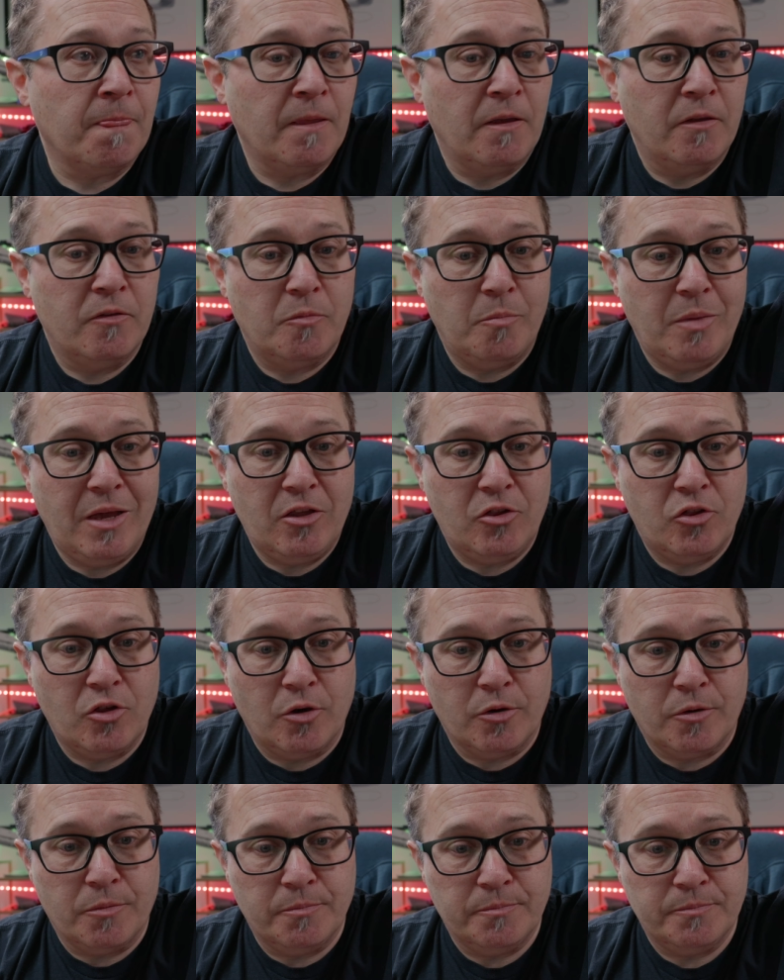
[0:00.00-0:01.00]
It's a bad
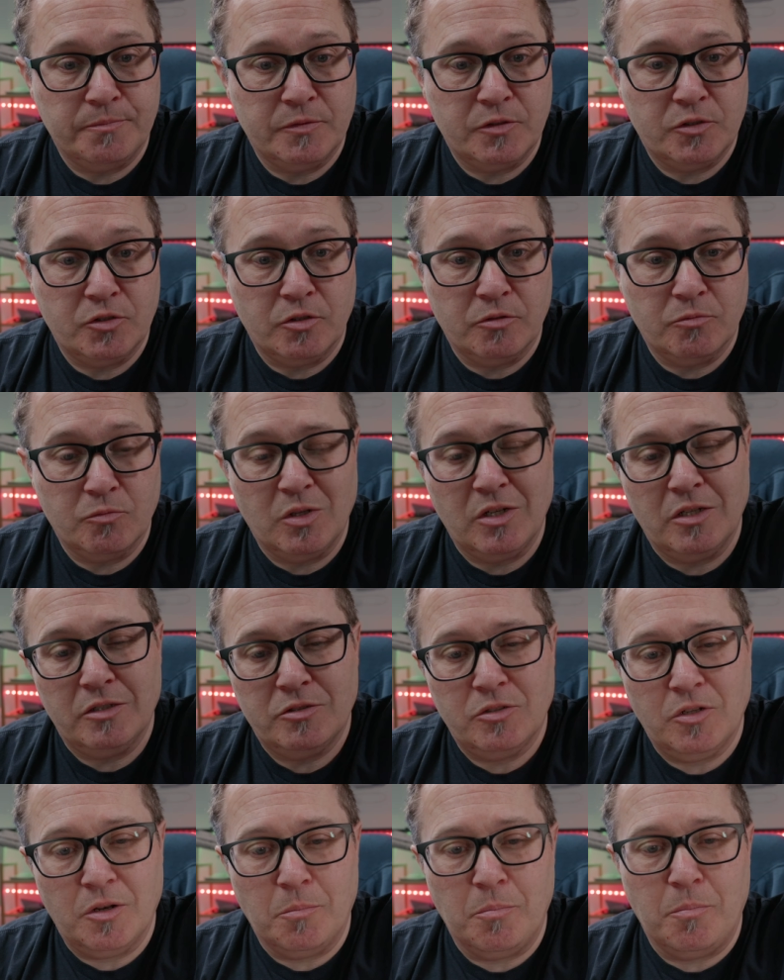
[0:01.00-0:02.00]
joke. It's not, well,
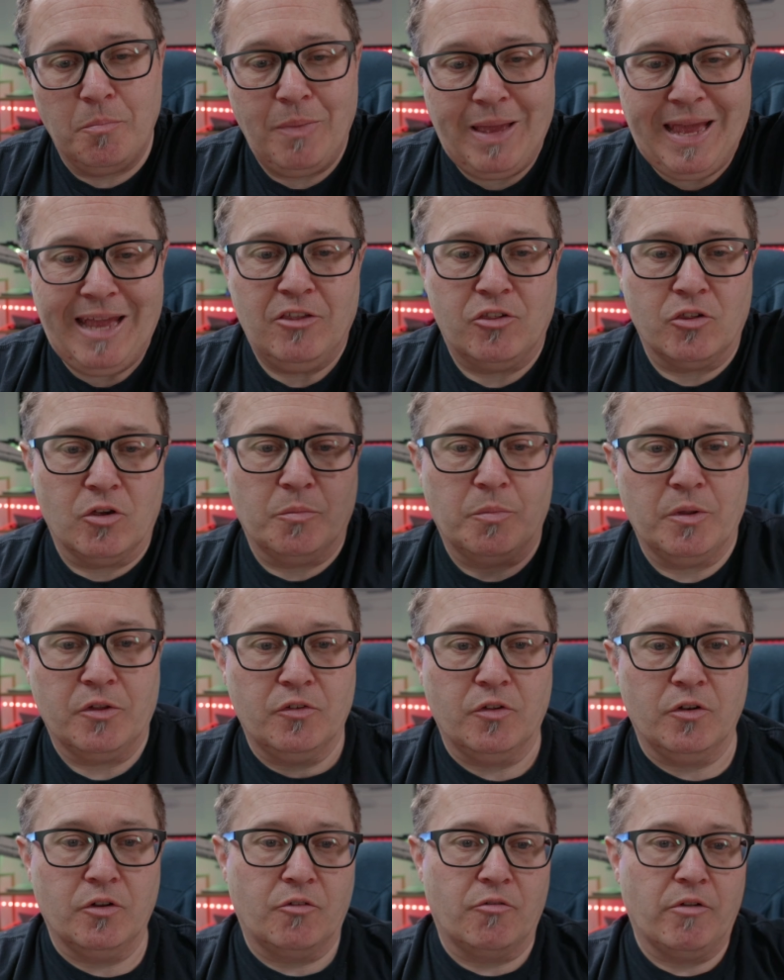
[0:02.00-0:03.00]
it's not a bad joke, but
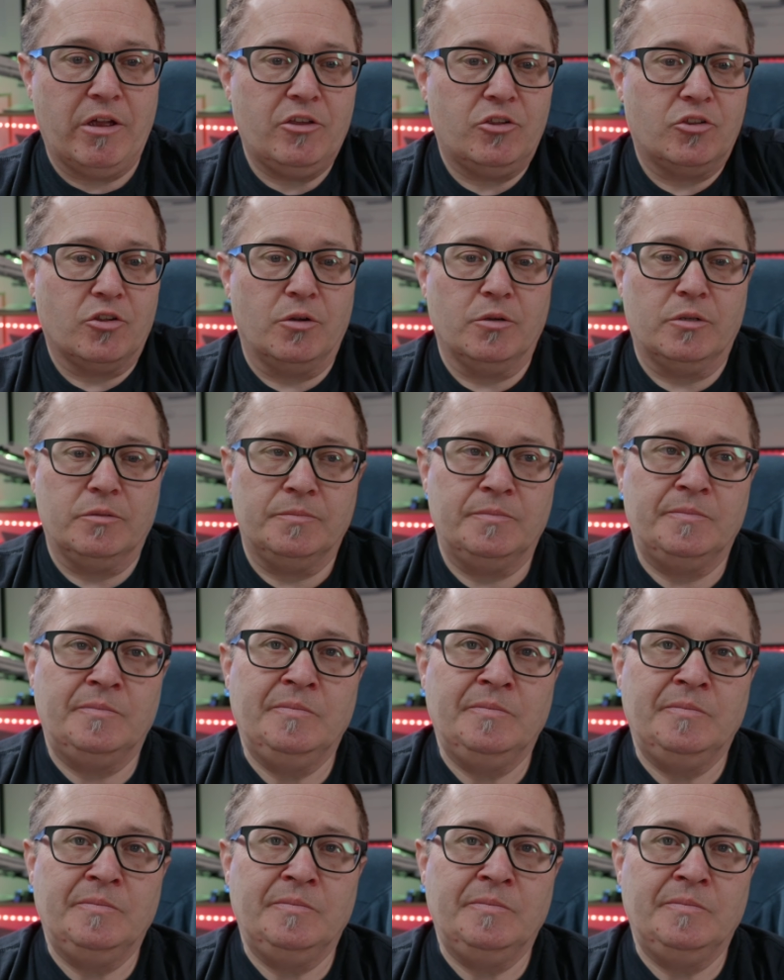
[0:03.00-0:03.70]
it's not a great joke.